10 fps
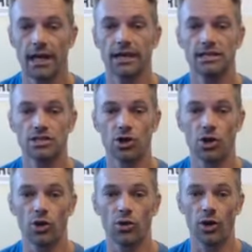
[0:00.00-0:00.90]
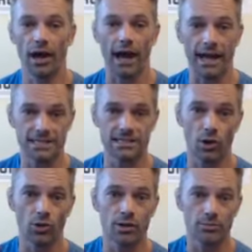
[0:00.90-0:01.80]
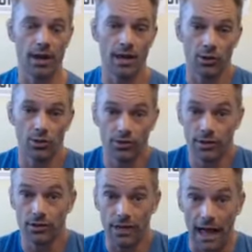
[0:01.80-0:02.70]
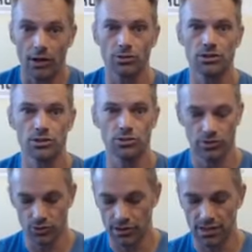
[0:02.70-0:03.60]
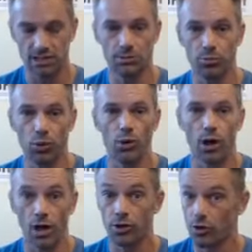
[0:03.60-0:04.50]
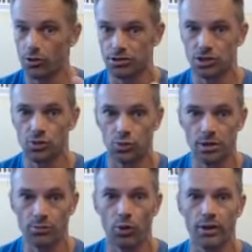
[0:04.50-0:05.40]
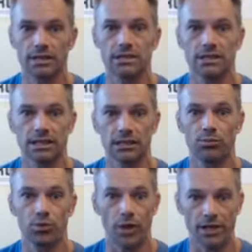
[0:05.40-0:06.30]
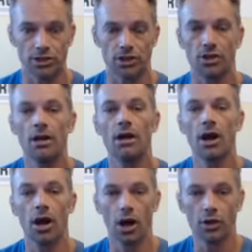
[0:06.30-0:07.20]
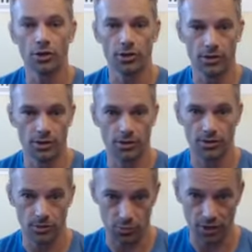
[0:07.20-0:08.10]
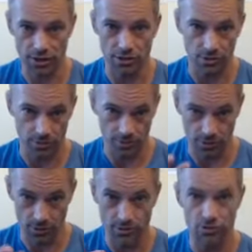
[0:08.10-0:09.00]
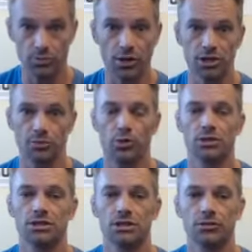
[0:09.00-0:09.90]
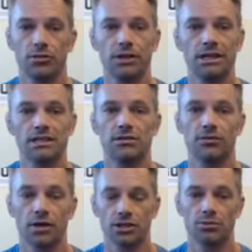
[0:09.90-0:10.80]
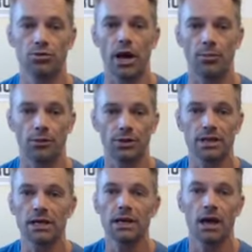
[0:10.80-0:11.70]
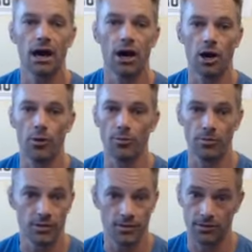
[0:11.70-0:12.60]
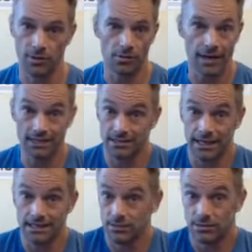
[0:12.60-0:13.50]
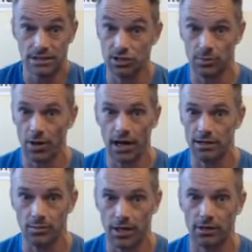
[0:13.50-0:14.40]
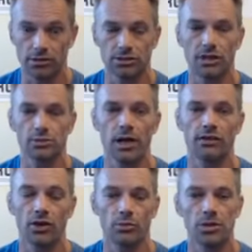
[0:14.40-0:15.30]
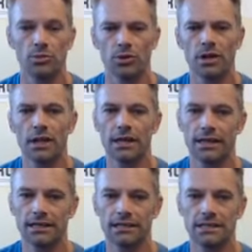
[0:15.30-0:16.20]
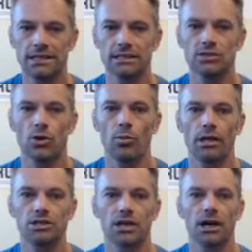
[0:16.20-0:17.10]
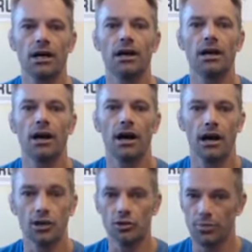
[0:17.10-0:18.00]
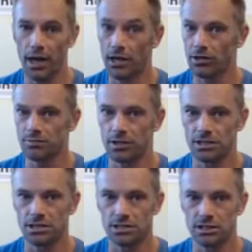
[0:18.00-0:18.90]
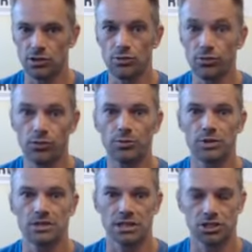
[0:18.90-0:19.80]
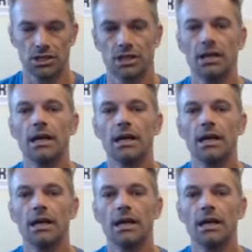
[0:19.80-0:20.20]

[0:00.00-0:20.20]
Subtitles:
And so as the only pedal that allows you to get support under those 3 points and get pressure under the pressure, those 3 pressure points that your foot needs to function properly, then that's the secret behind the pedal. So that's why I tell people, like, this isn't so much a new pedal as much as it's a new foot position.